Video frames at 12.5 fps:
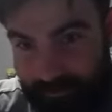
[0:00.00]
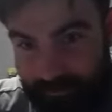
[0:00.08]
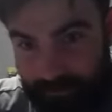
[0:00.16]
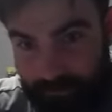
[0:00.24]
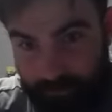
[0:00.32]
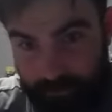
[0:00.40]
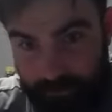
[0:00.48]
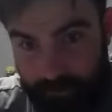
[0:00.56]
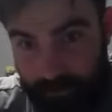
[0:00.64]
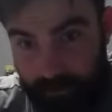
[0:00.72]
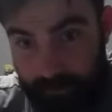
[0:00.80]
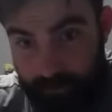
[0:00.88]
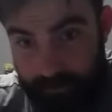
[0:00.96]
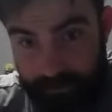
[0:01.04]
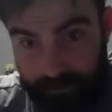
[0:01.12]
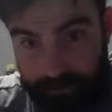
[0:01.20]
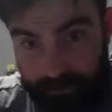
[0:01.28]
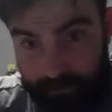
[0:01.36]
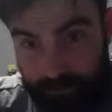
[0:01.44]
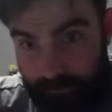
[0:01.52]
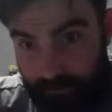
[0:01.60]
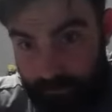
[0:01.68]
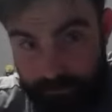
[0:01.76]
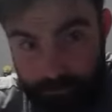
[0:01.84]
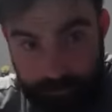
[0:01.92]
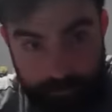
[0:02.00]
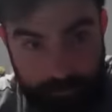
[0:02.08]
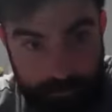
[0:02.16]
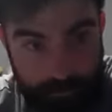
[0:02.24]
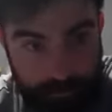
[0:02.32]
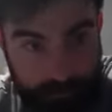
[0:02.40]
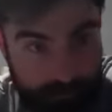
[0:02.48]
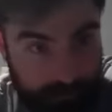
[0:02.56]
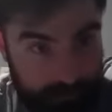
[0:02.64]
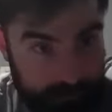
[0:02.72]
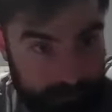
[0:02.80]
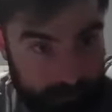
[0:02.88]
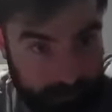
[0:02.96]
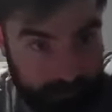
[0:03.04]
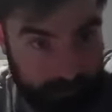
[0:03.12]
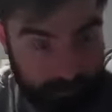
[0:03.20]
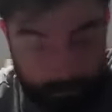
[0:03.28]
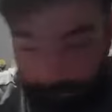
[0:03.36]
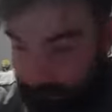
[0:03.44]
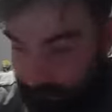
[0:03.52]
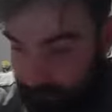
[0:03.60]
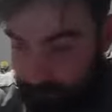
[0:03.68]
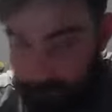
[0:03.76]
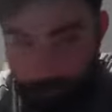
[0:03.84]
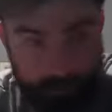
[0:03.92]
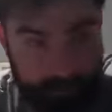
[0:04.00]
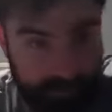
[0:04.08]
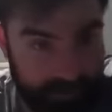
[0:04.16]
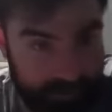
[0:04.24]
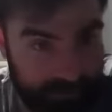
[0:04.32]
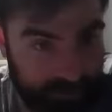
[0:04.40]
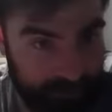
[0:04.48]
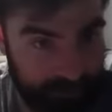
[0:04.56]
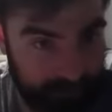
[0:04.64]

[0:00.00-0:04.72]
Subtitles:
good shapes. Sophia, really good. 10 seconds